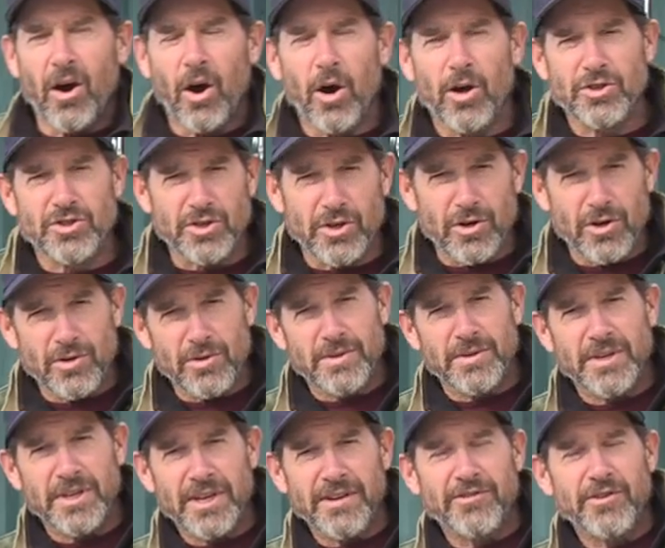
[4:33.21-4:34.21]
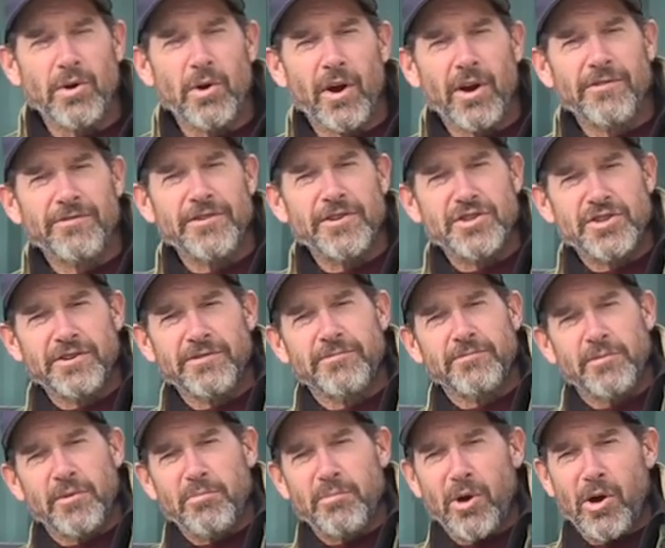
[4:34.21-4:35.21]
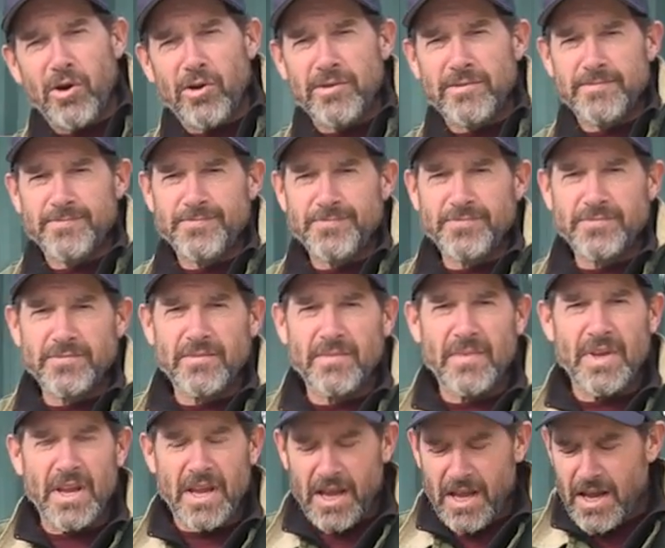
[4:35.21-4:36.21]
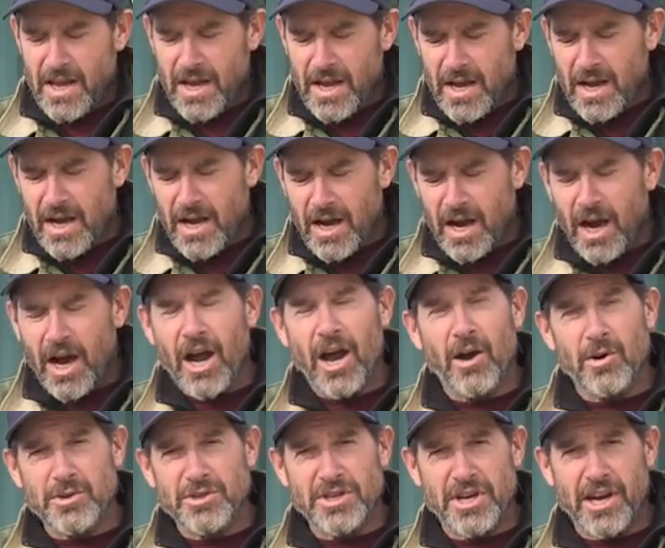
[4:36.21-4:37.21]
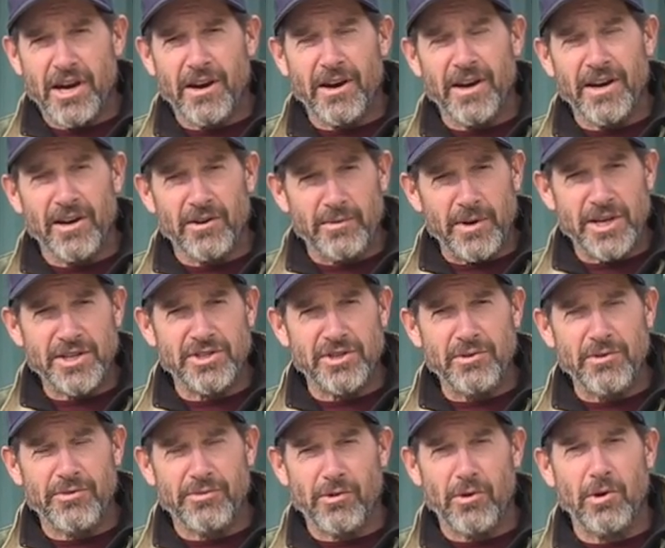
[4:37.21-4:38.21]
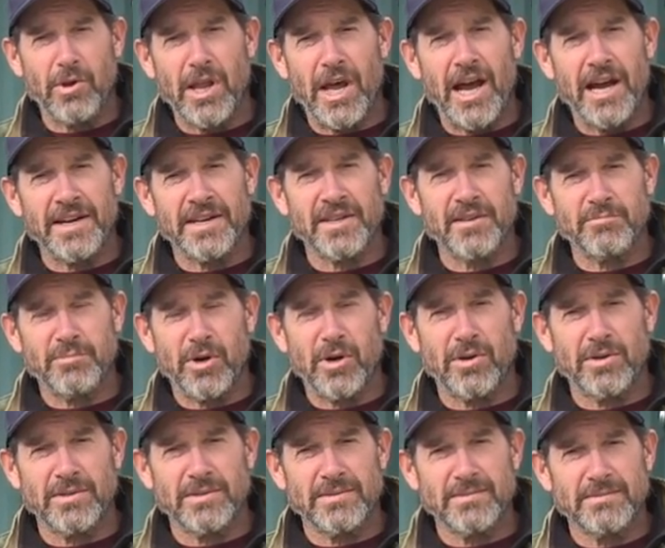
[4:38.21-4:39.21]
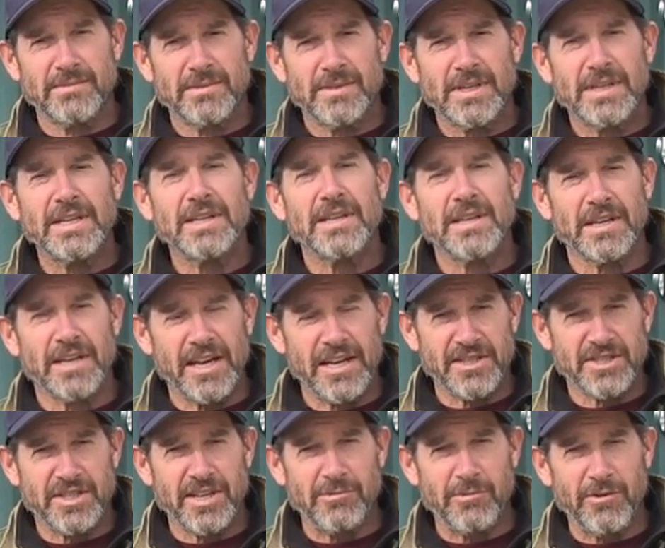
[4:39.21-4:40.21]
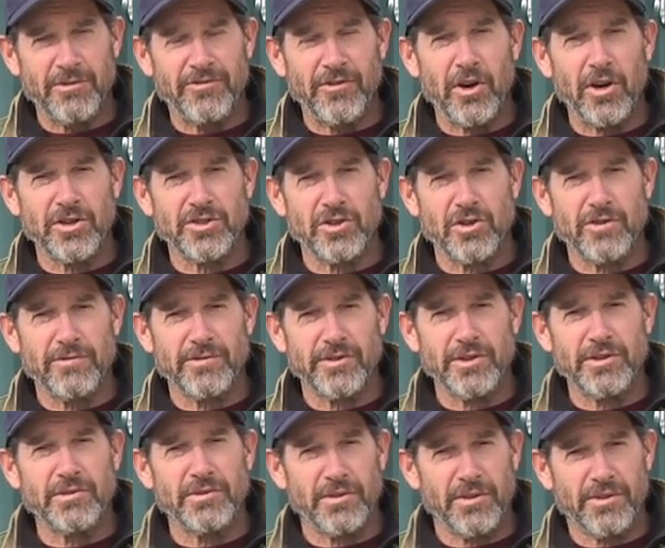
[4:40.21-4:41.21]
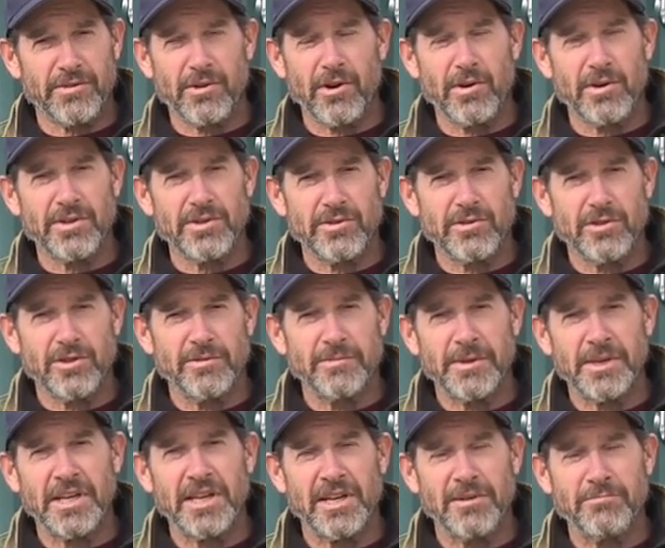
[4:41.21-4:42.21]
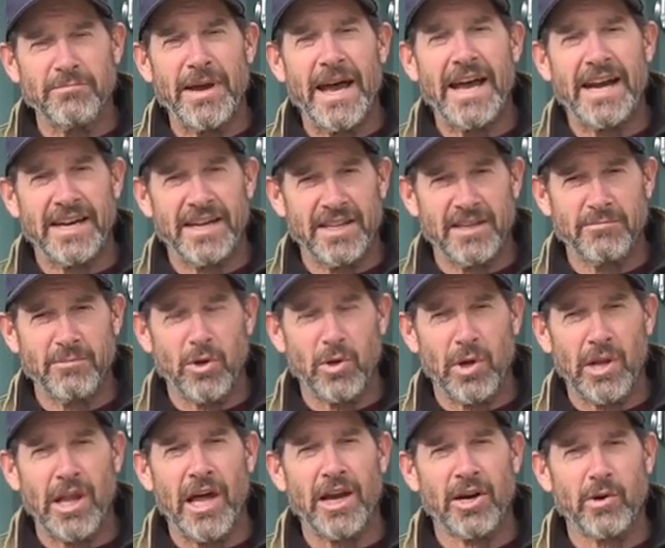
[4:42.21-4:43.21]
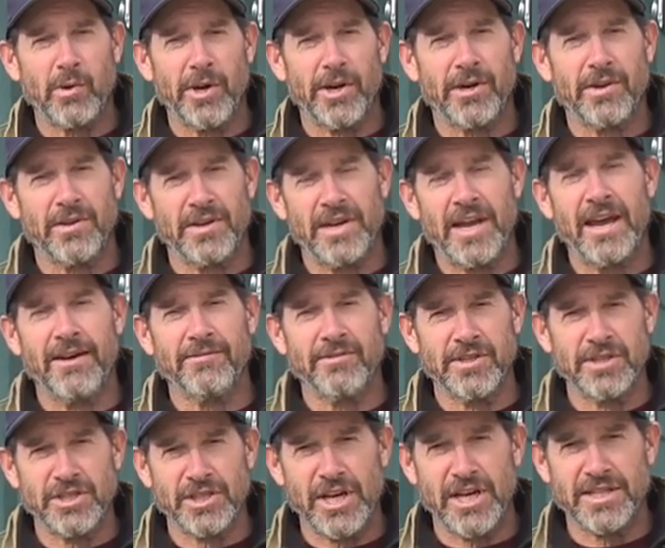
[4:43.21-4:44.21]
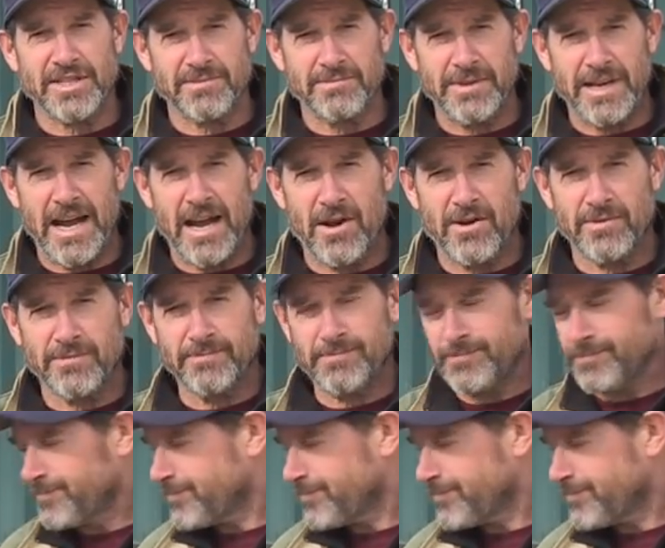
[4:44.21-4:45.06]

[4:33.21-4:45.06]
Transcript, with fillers: Also, if you are fishing from a boat, I always carry a rescue throw line in the boat. In case someone falls over, you can throw it to them and get them back in the boat a lot quicker than having to chase them down.